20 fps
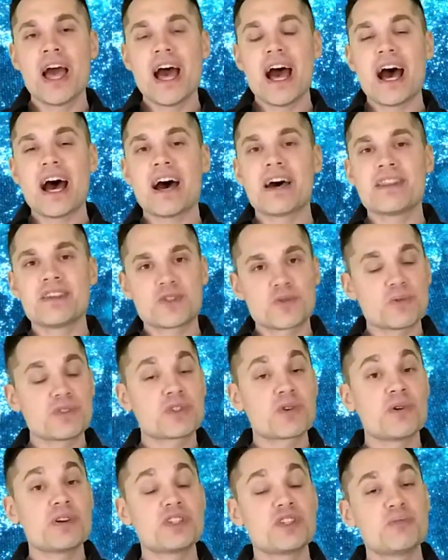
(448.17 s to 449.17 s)
Uh, this one's
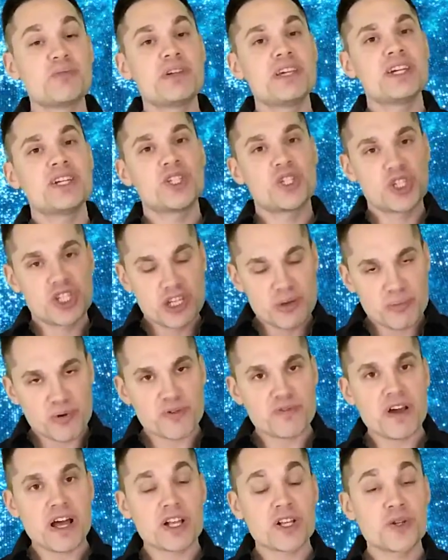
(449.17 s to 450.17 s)
going to be a cheaper
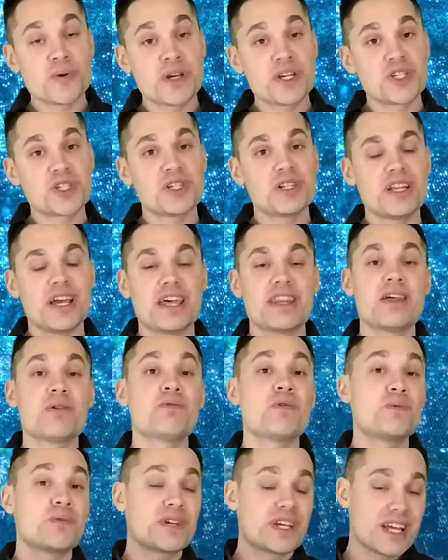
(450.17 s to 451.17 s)
valuation. And then
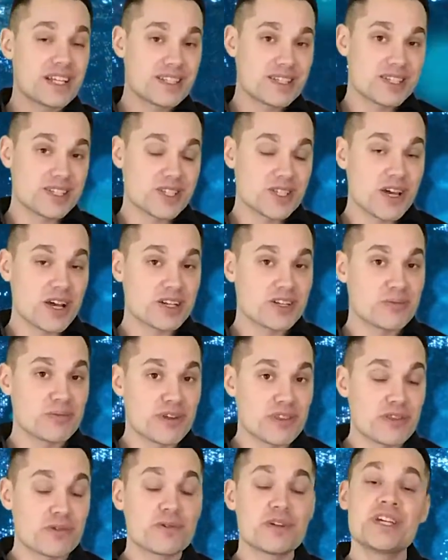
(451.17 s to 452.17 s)
when we get to stock number
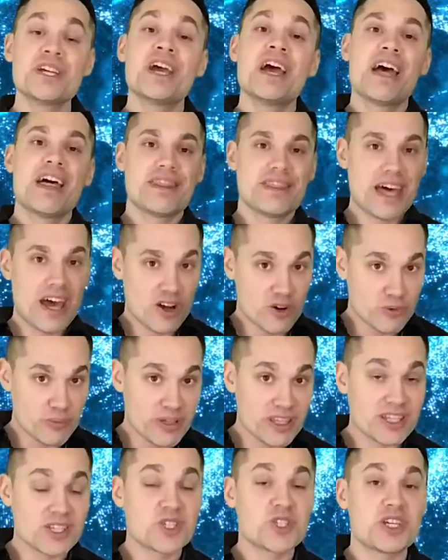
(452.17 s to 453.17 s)
three, that'll be
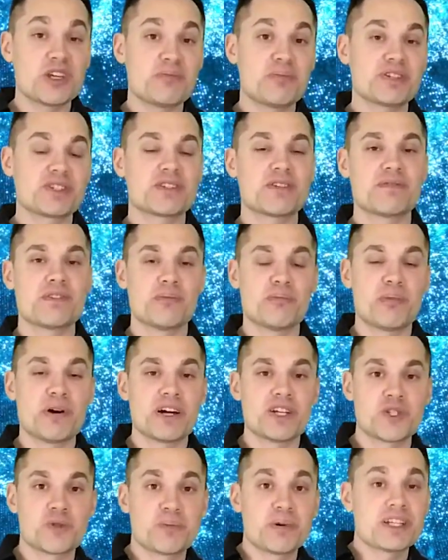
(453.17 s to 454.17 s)
the cheapest of the
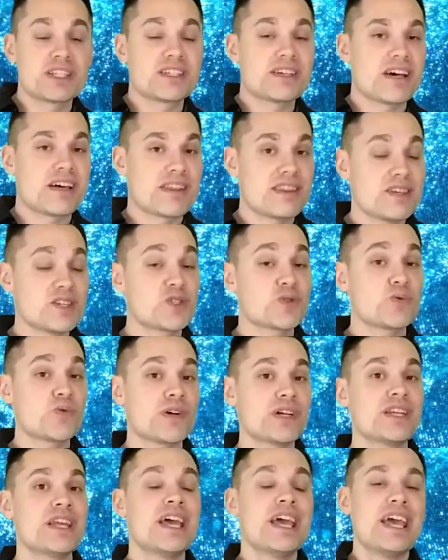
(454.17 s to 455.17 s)
bunch. But uh, this
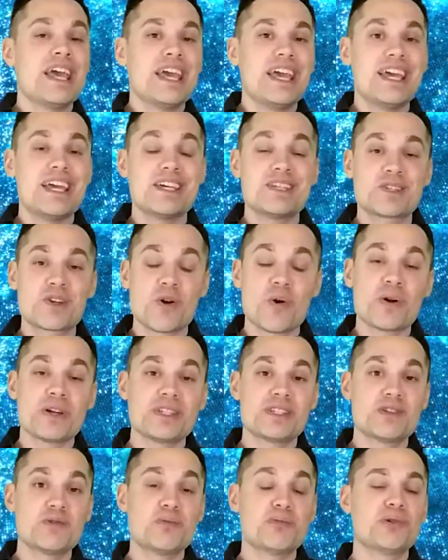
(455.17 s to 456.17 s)
one is going
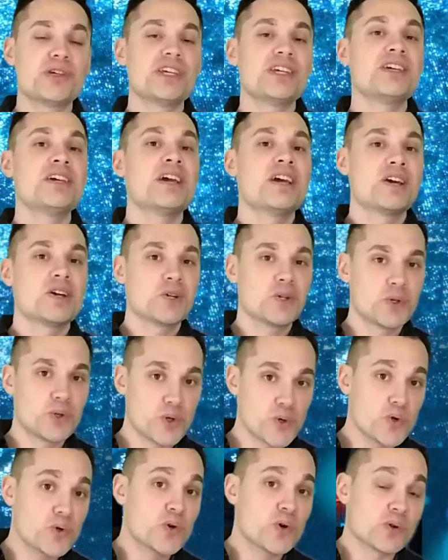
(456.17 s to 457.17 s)
to be
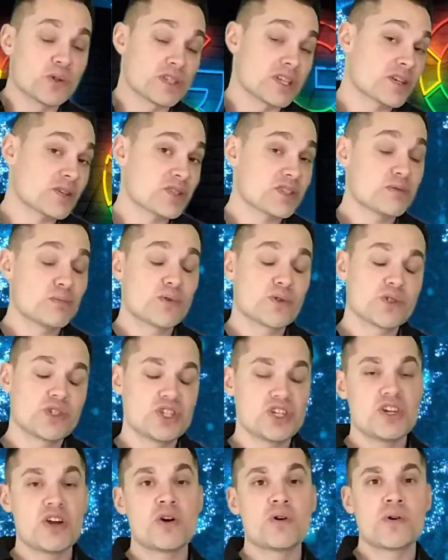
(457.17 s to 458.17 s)
Google, ticker symbol
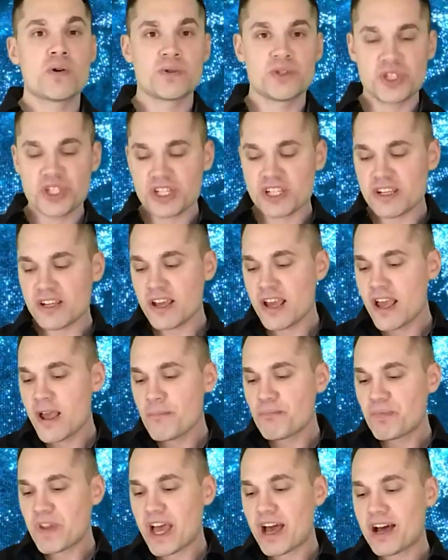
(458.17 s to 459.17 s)
GOOG
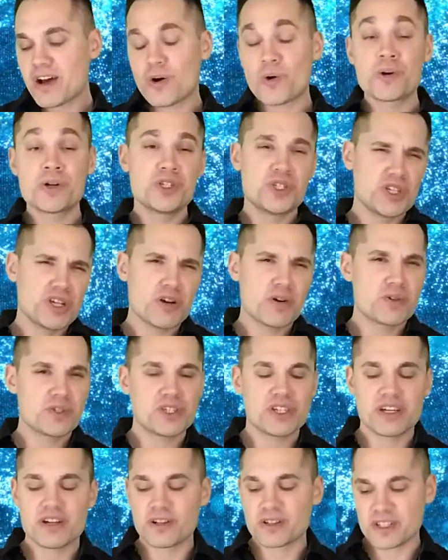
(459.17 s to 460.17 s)
uh, or
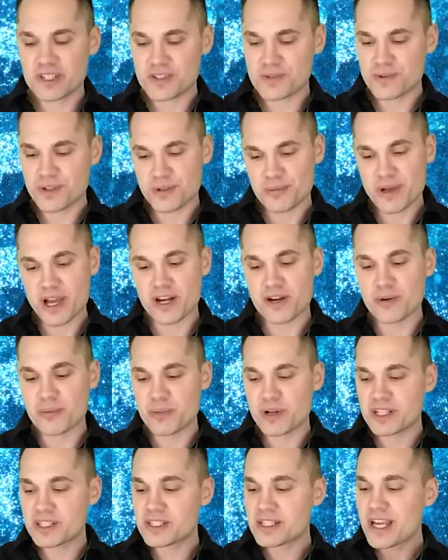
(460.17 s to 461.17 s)
GOOGL, doesn't really matter.
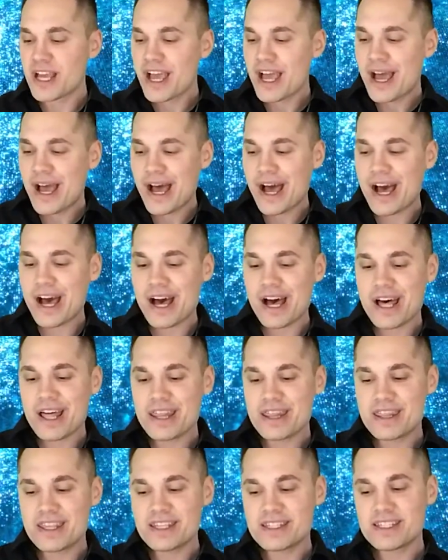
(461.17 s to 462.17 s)
But uh,
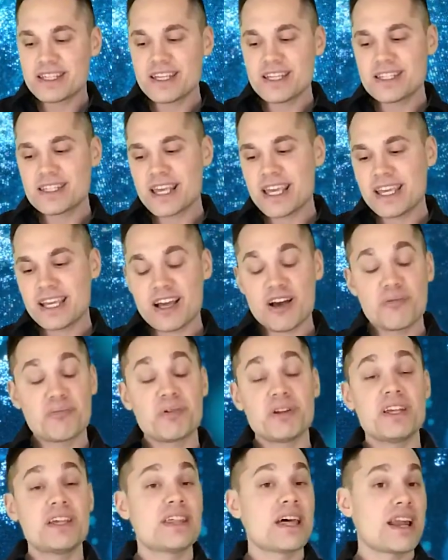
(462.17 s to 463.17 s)
this is a
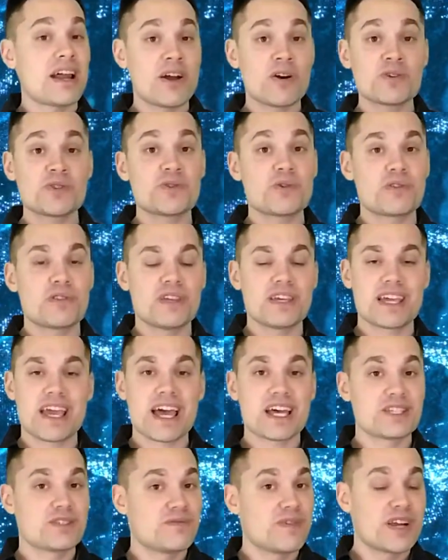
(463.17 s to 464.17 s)
company that I also think
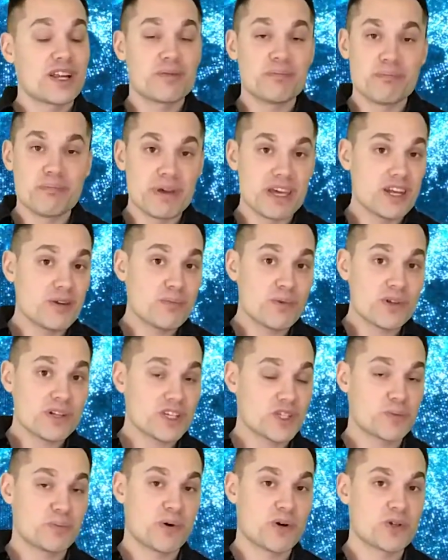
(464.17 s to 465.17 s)
has very minimal
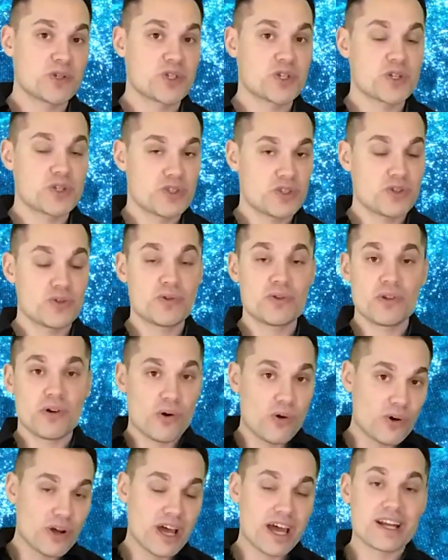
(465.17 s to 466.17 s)
exposure to the
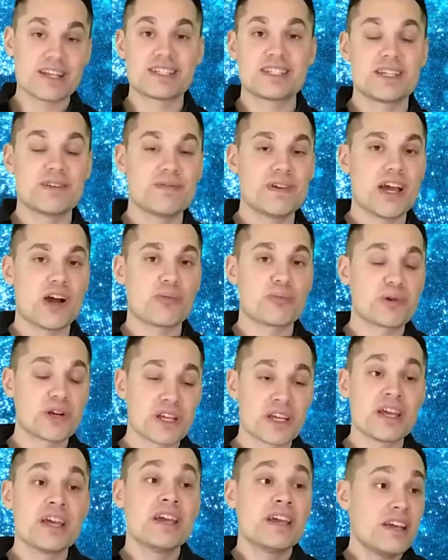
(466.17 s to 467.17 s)
whole kind of CV
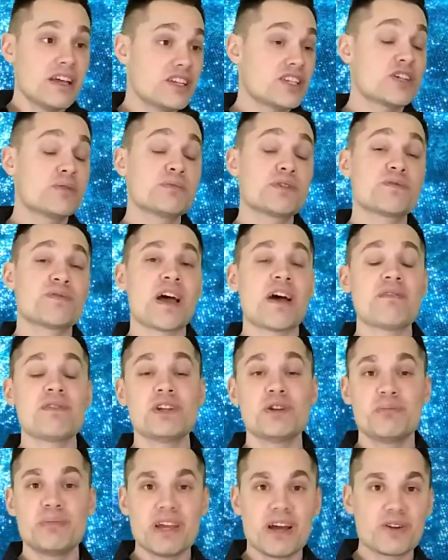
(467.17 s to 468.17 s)
outbreak in terms of having
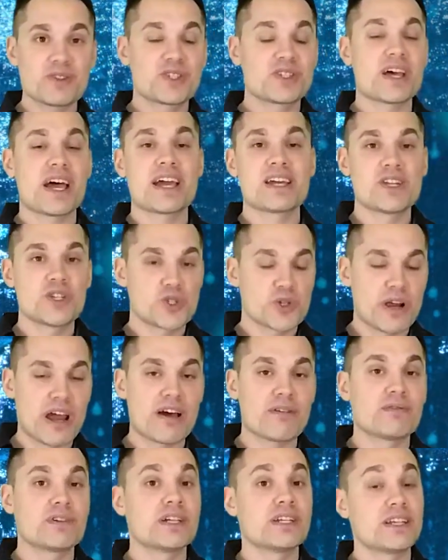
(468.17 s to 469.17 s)
to be outside and
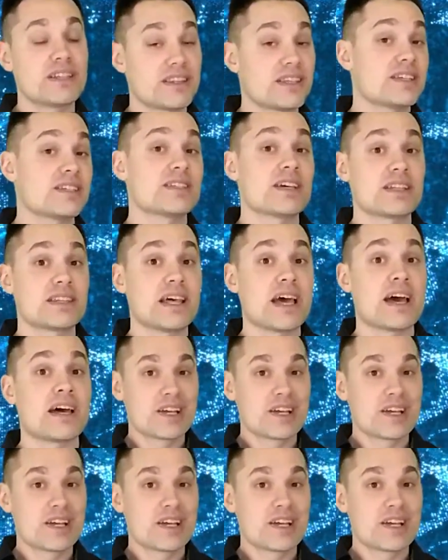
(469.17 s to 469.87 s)
traveling and things like that.